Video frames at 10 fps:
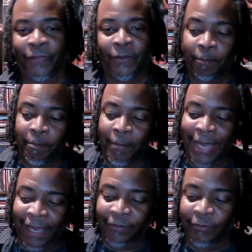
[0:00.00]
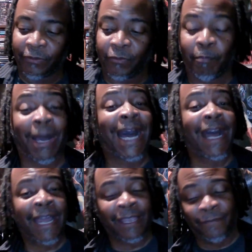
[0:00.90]
the masters,
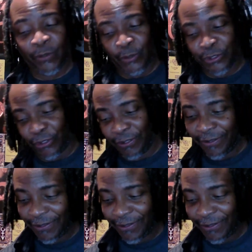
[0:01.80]
my version